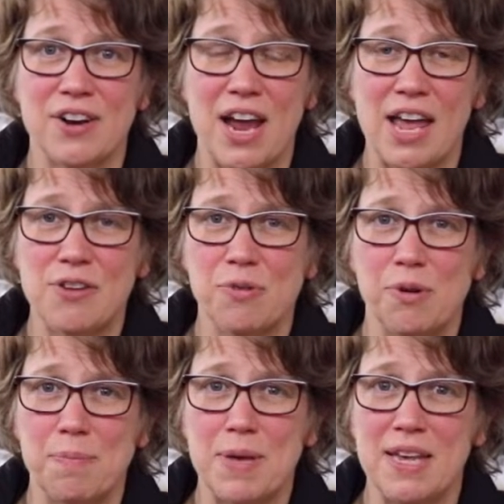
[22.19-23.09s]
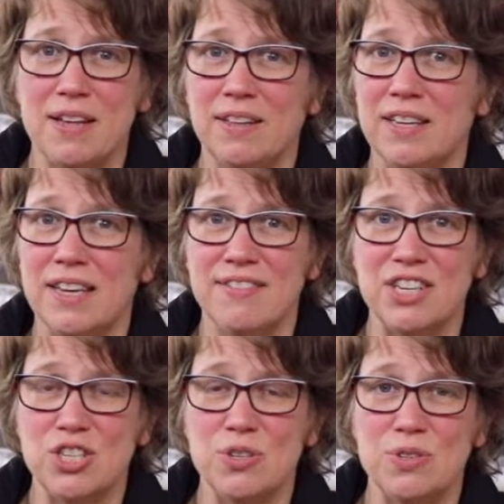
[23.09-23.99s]
our annual appeal, and
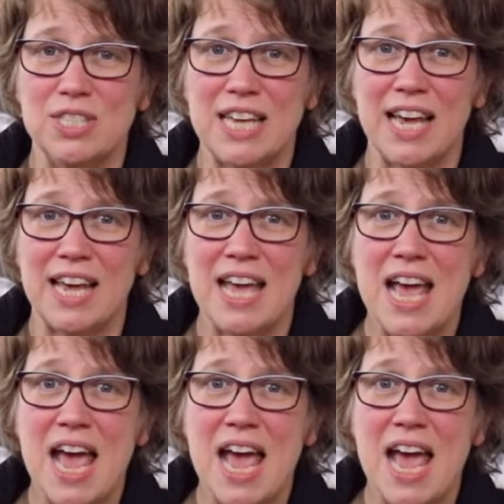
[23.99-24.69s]
Giving Tuesday.